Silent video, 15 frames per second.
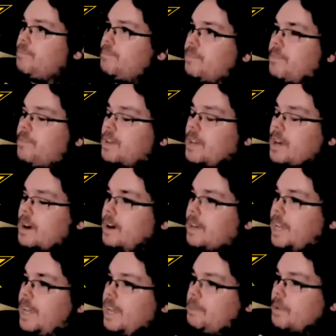forgot her
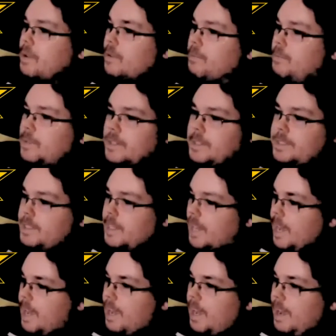name though. But
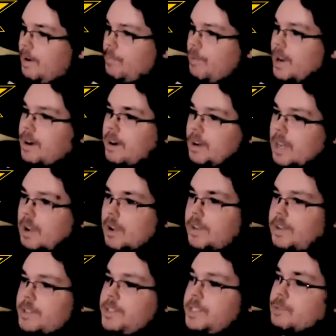uh, I read a
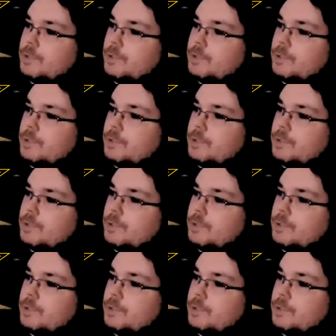she was